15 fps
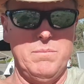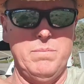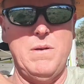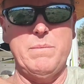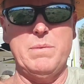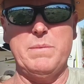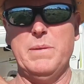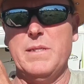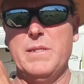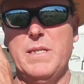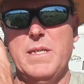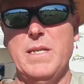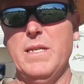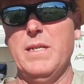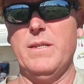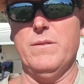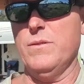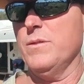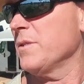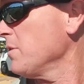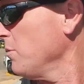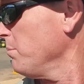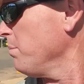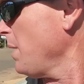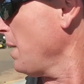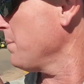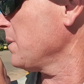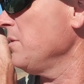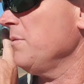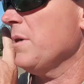Rubbish bins here. Got nice little
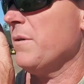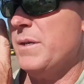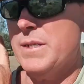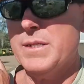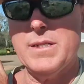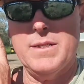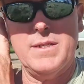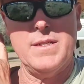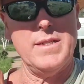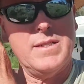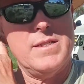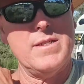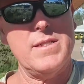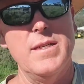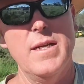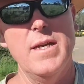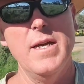barbecue areas and things.